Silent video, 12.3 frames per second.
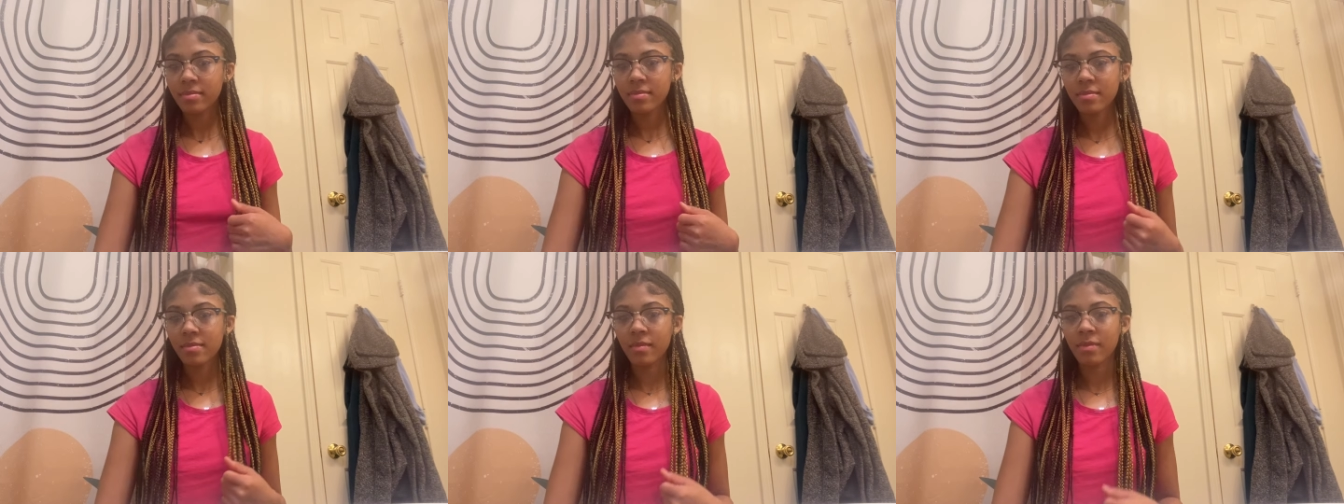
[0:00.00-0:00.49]
I
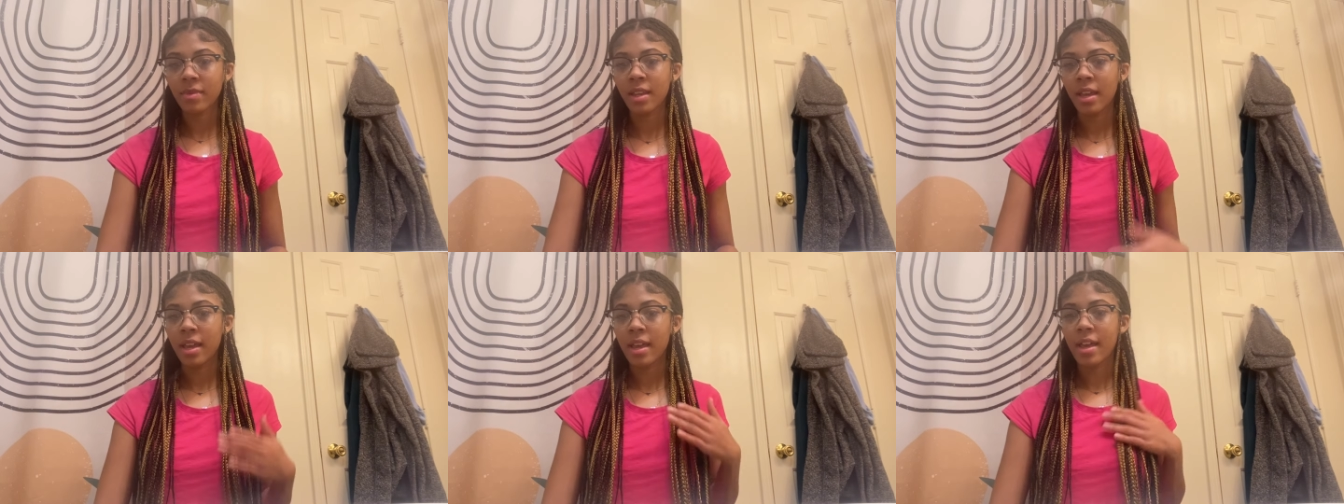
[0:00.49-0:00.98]
keep telling you,
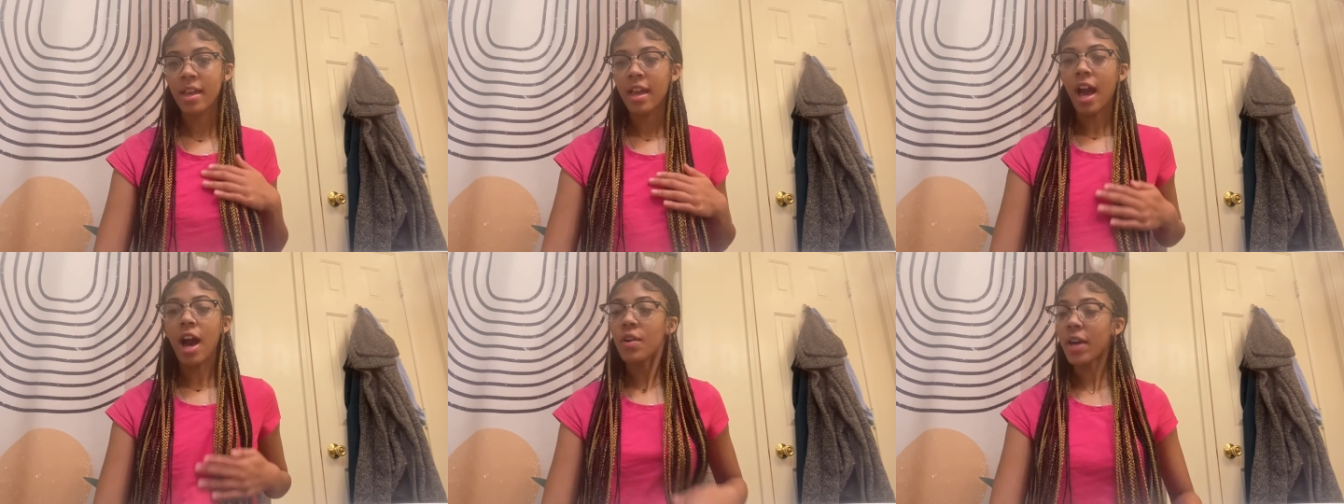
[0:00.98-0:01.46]
I don't talk
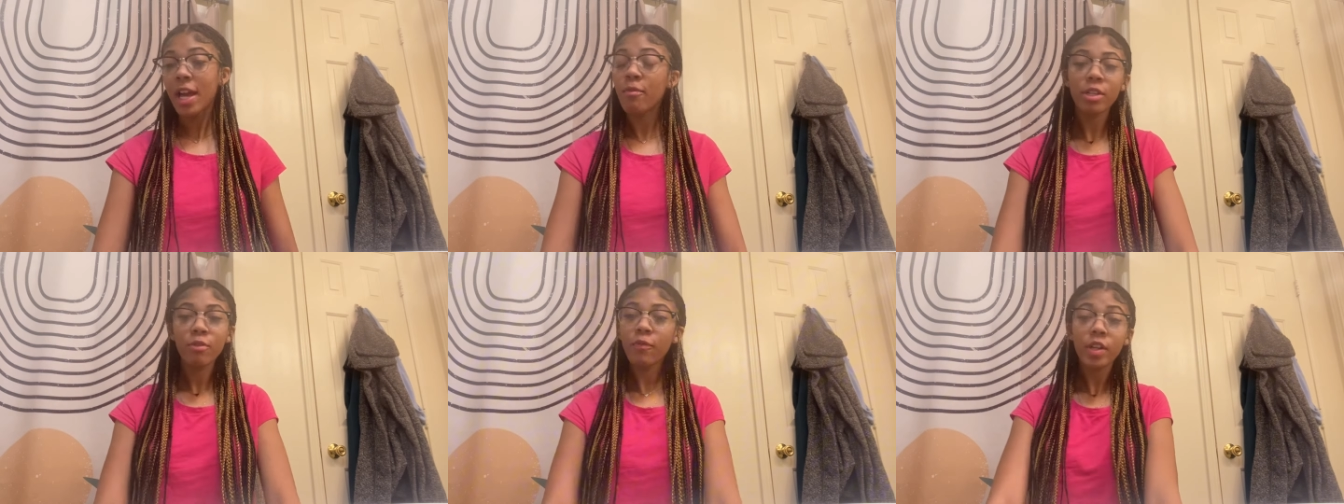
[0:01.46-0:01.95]
to her. Okay,
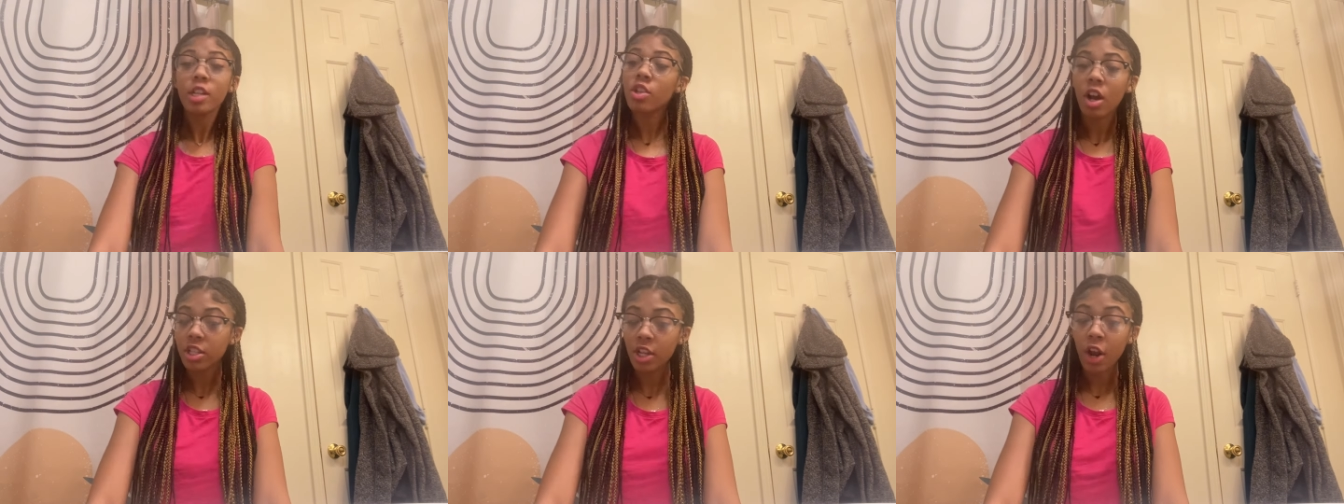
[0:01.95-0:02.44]
well you better
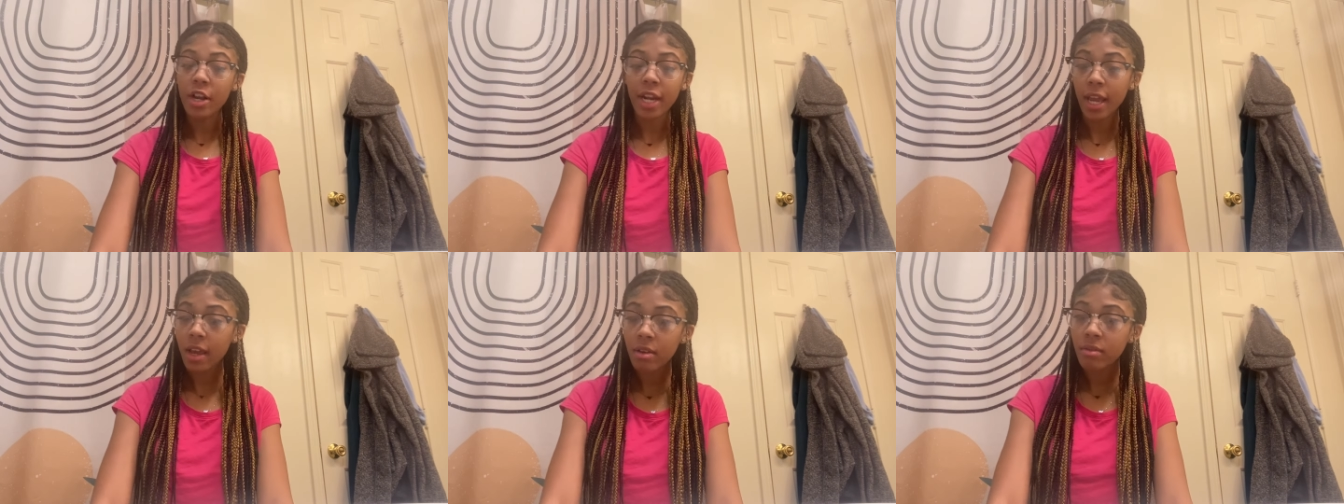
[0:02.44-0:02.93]
talk to her
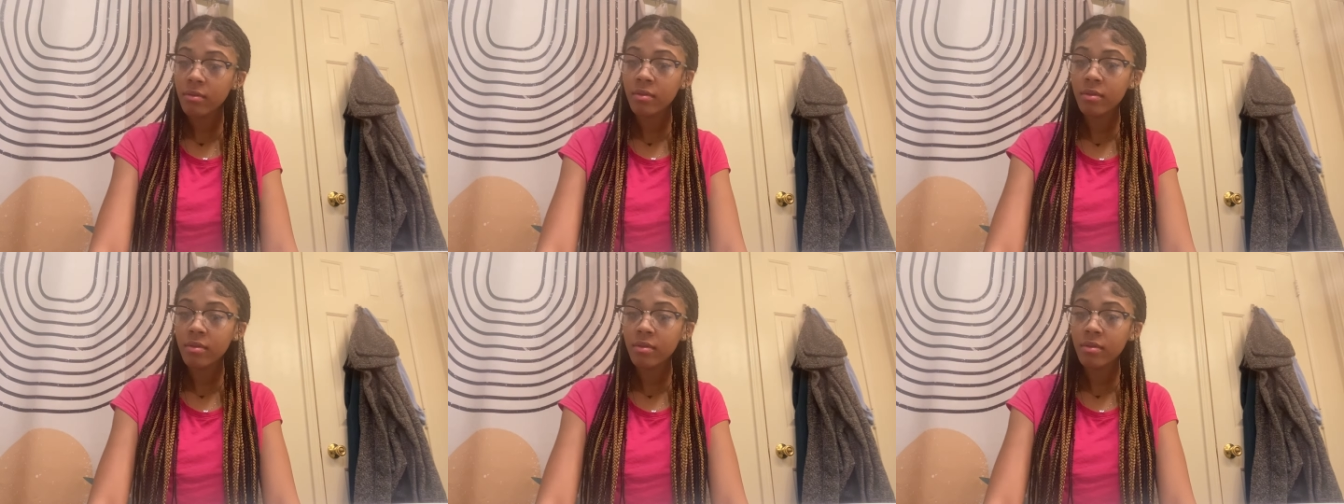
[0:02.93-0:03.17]
now.